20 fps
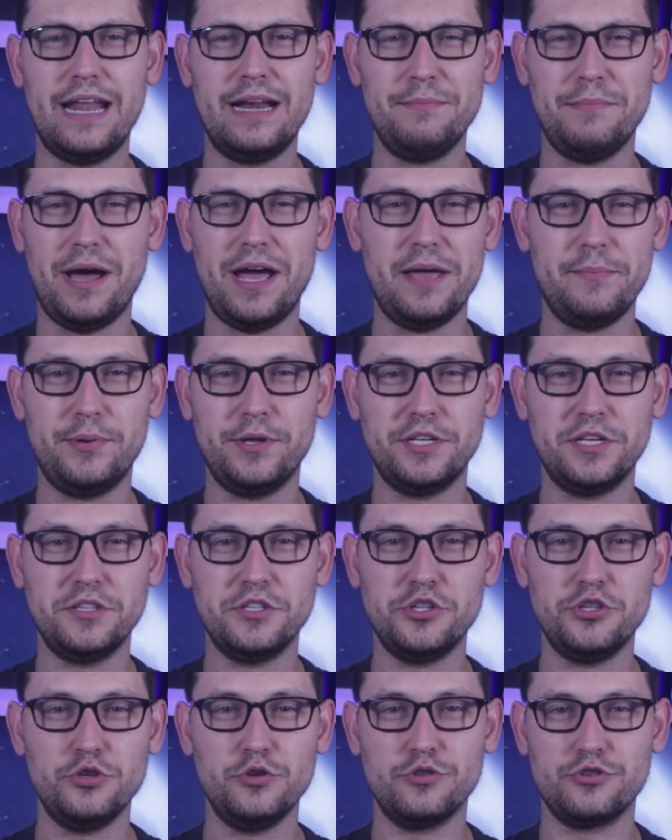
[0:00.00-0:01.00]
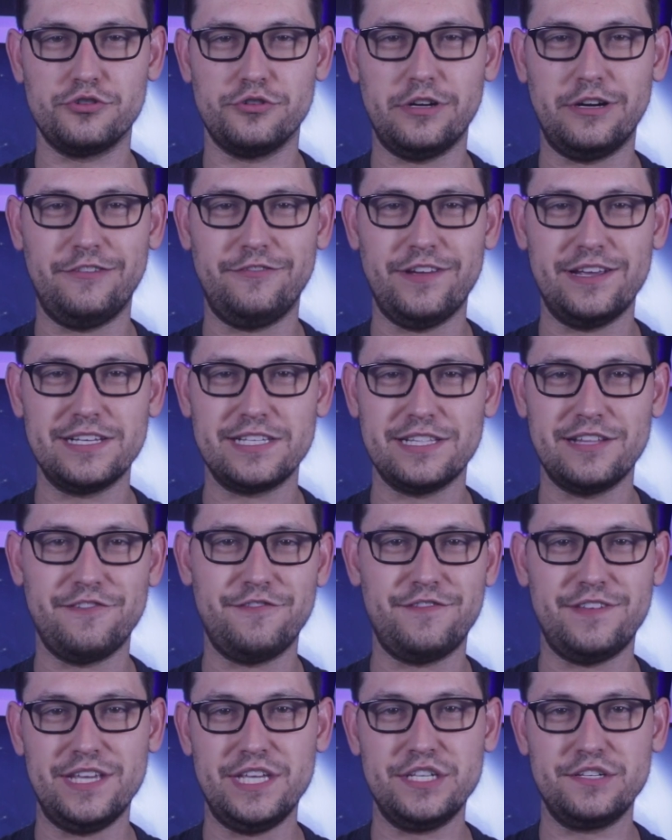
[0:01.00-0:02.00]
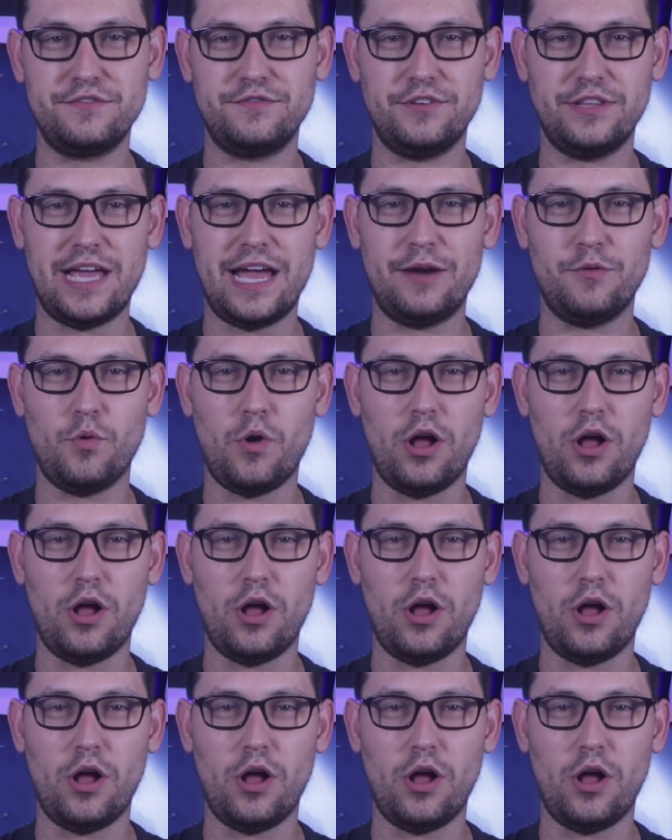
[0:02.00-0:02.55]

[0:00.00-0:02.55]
And in my opinion, the user interface and the fees for that